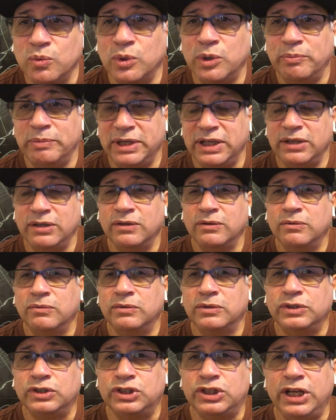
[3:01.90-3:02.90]
woman.
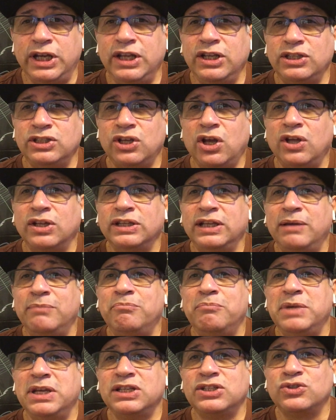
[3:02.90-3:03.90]
She saw
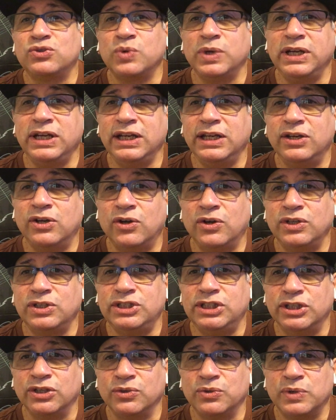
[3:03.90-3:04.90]
them mistreating her
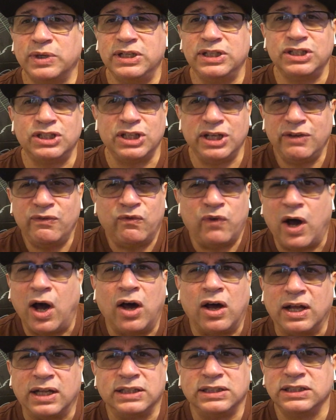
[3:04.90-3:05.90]
children. She
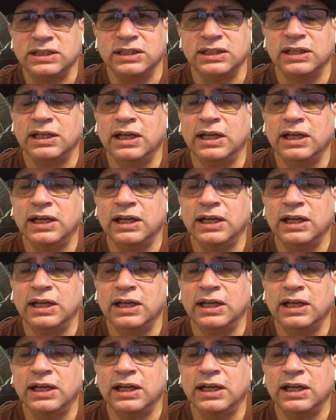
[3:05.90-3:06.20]
fought.